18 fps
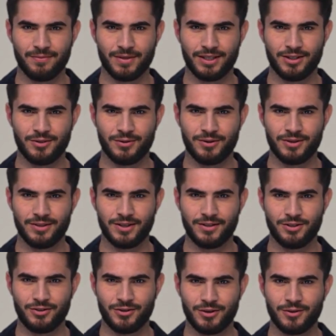By doing
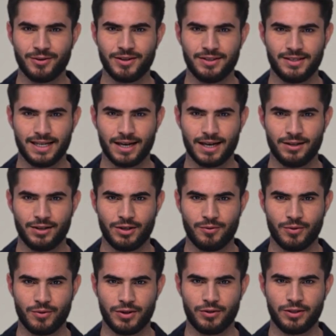this, you know
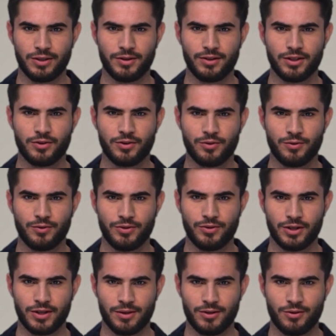exactly what you need to
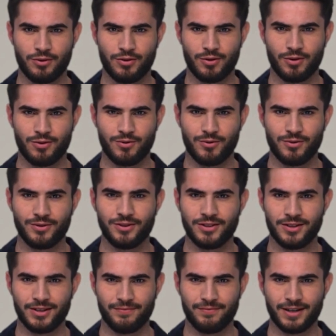do to hit your
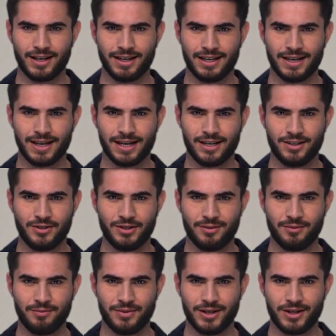goals and an
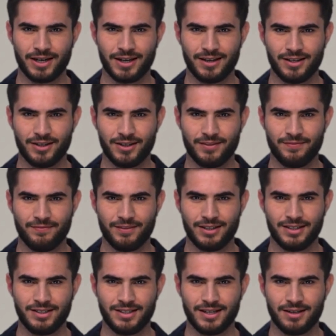actually plan,
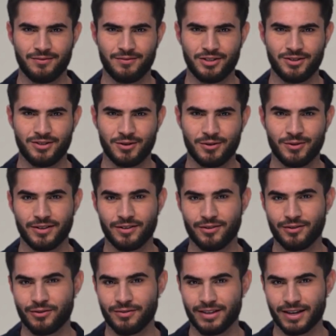instead of just
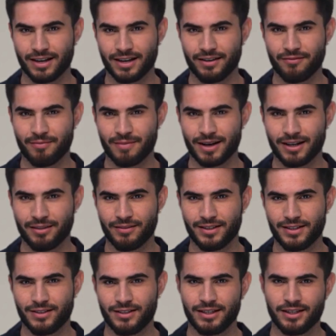going through life
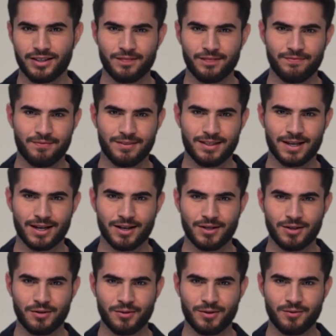mindlessly,
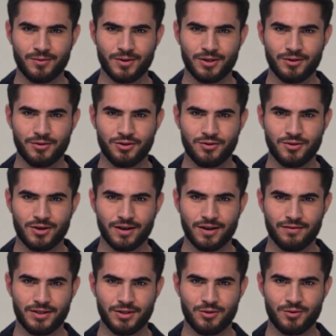not knowing what you're
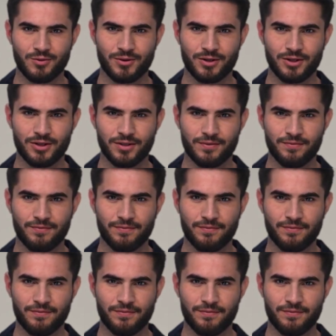striving toward.